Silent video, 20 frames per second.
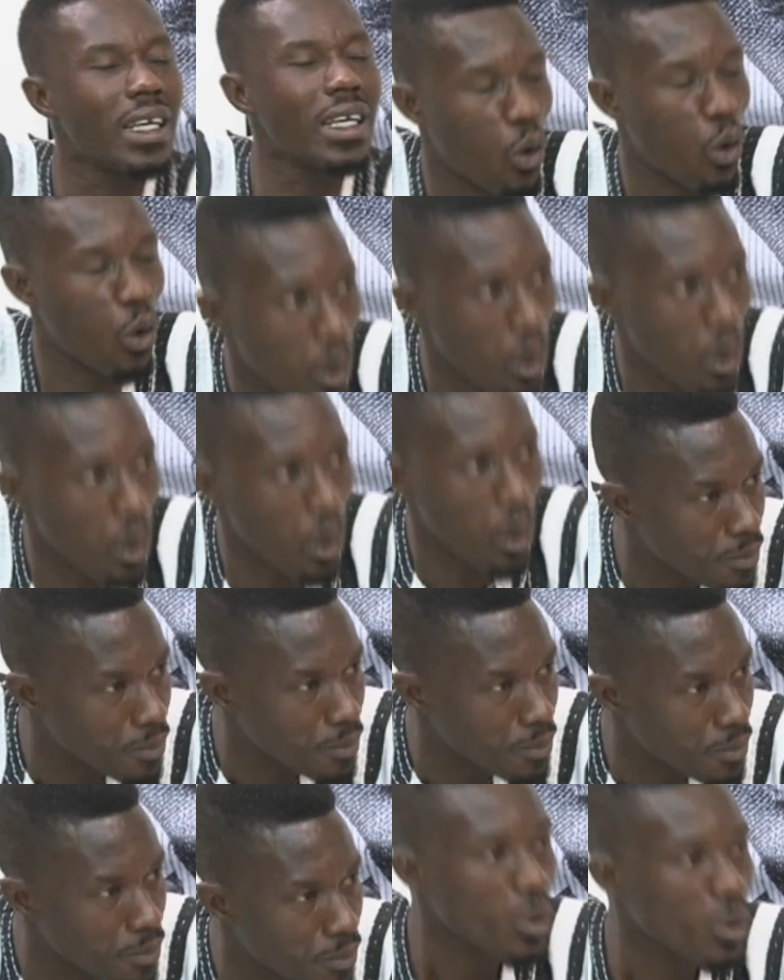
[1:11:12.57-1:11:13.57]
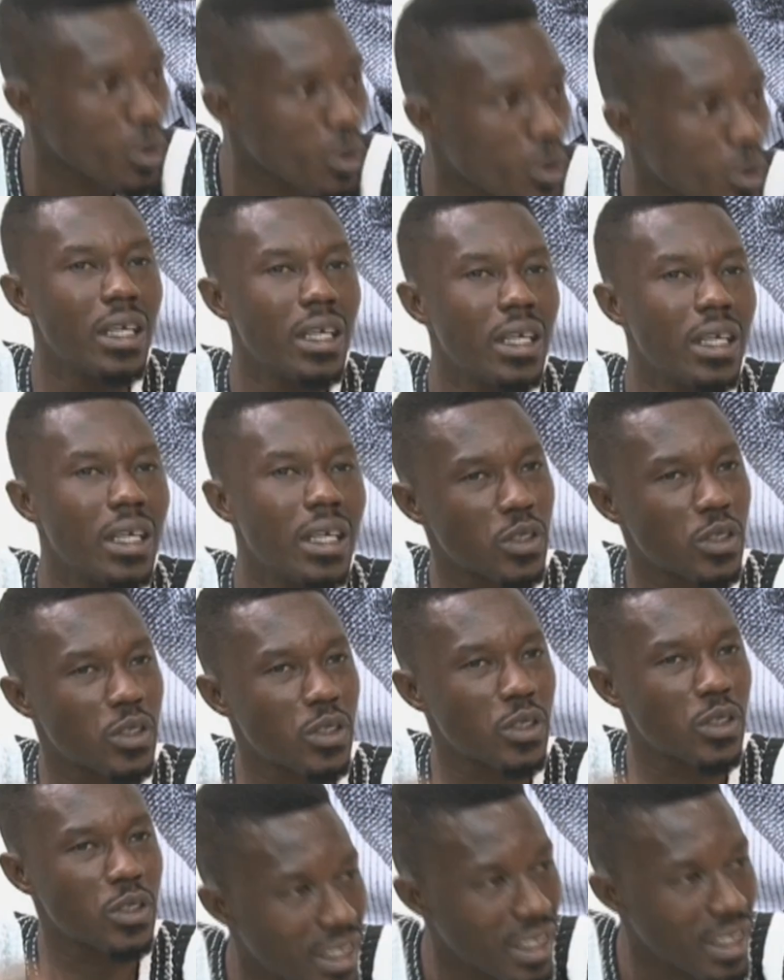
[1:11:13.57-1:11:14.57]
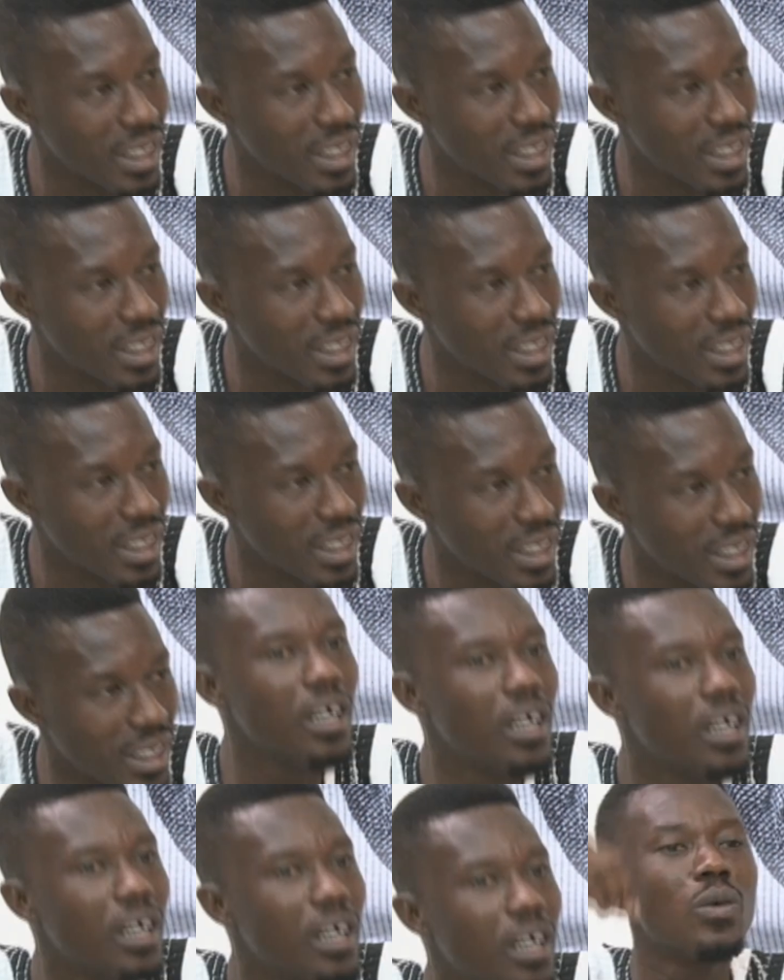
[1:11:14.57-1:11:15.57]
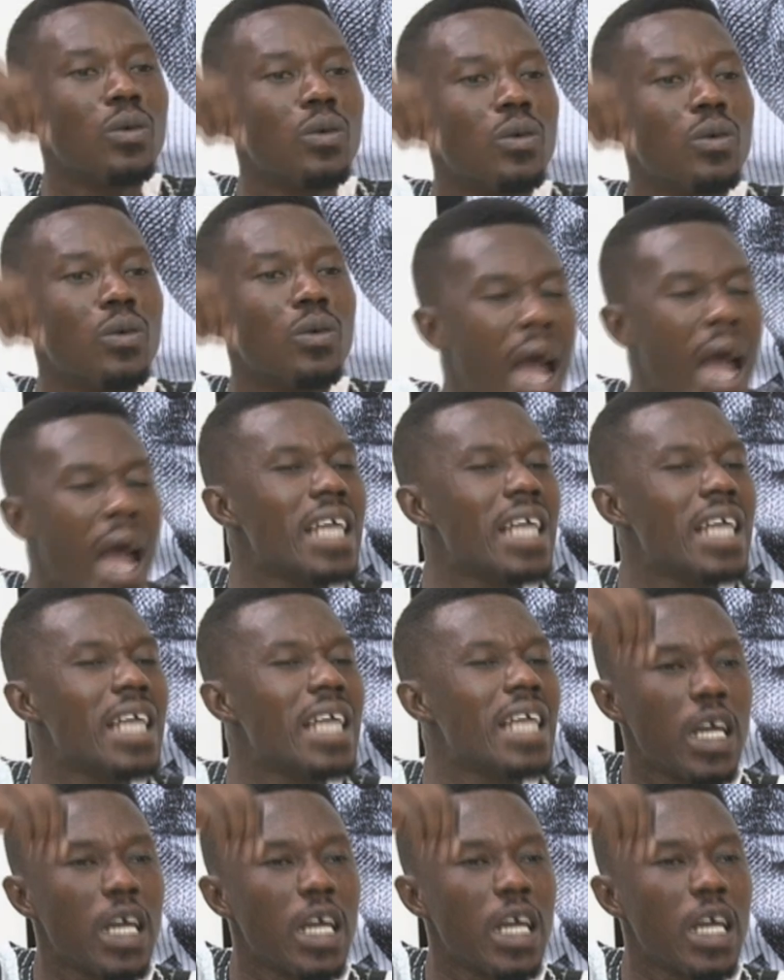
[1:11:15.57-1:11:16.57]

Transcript: corruption, when it comes to stinking deal, where it's being